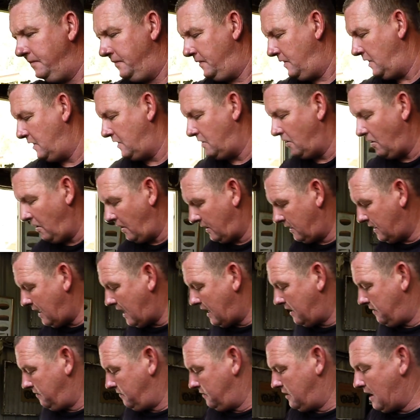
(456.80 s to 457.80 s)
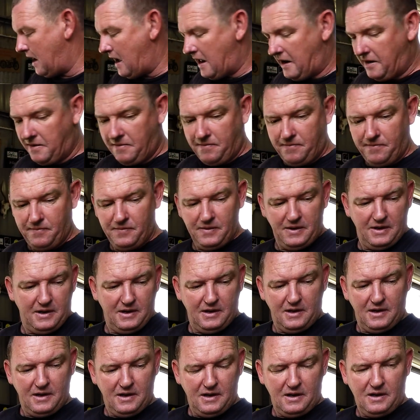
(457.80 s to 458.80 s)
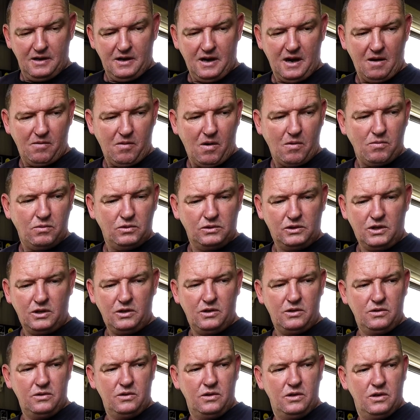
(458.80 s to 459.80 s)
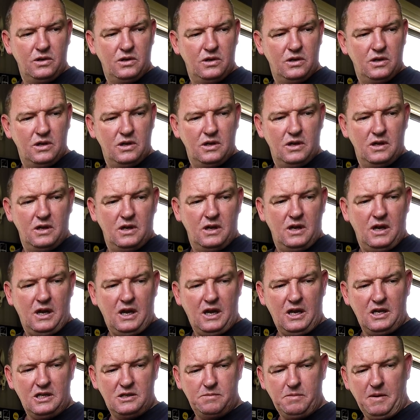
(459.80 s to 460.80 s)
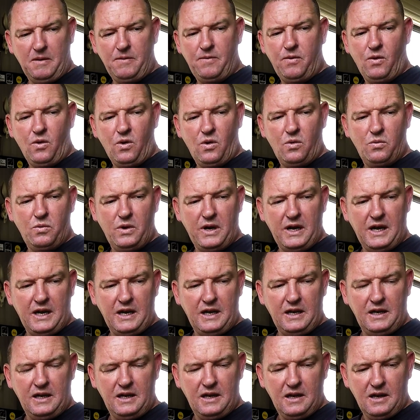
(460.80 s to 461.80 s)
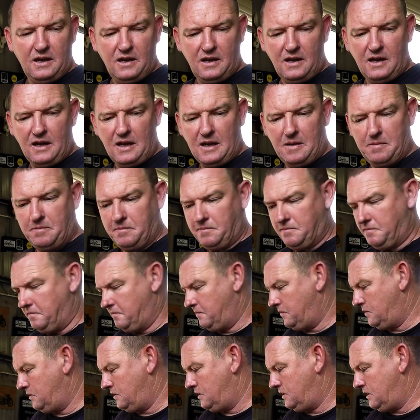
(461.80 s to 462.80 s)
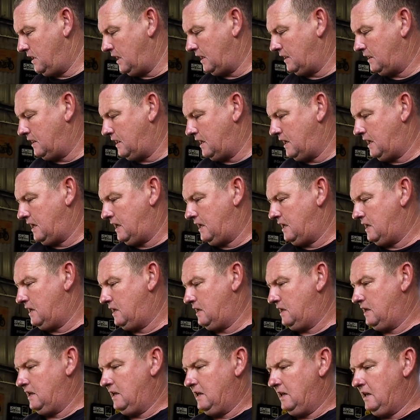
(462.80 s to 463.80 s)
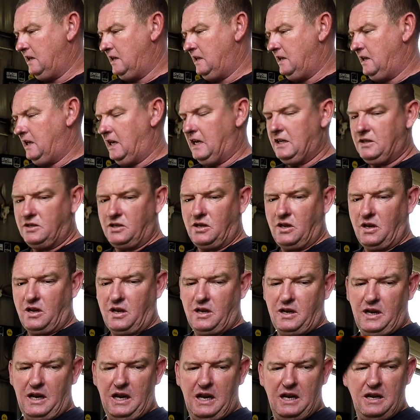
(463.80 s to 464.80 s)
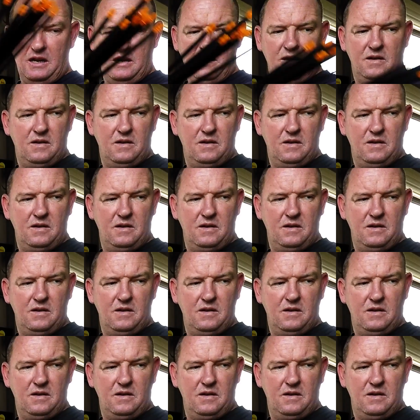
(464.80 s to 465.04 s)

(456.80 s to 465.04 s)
Just like that, done. Now what we'll do is, before we stick the insert in,